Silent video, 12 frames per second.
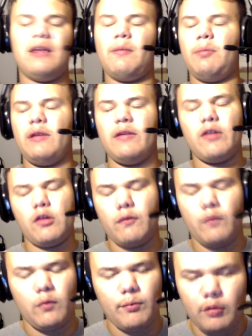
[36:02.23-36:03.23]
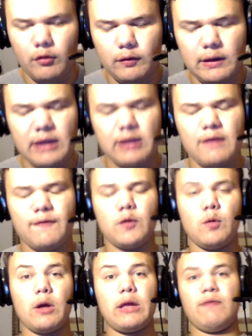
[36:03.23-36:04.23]
a PlayStation 4 Pro. Like, if
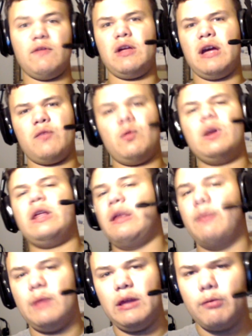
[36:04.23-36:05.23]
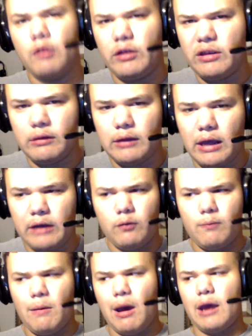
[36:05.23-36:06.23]
you guys want to give me a Pro, I
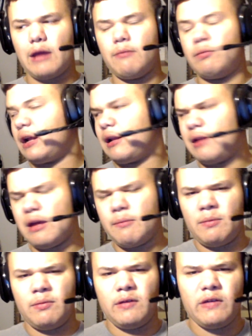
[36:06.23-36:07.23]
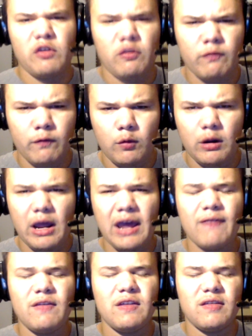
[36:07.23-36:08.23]
don't mind. But I like my PlayStation 4. I
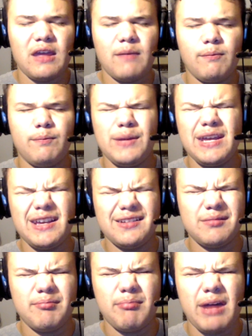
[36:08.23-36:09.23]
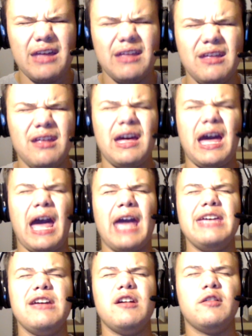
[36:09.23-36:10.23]
have the same I
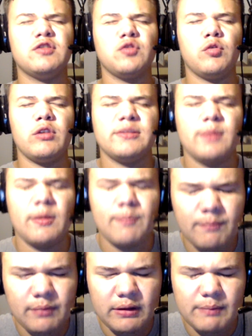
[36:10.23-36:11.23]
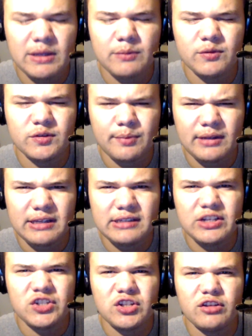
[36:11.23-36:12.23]
hear stories about people's
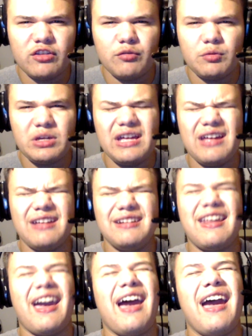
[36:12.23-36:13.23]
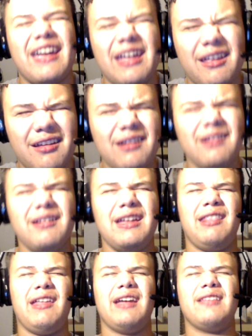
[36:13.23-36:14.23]
PlayStation 3 dying
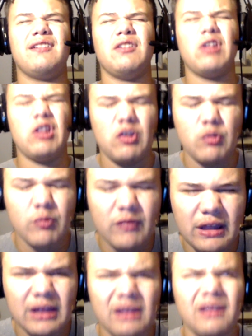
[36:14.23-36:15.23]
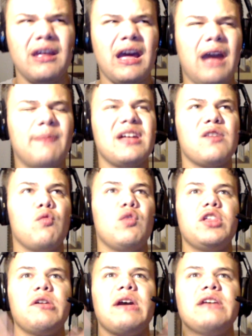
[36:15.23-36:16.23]
and like they're losing. I'm like, what are
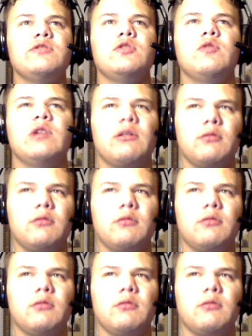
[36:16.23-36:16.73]
you guys doing?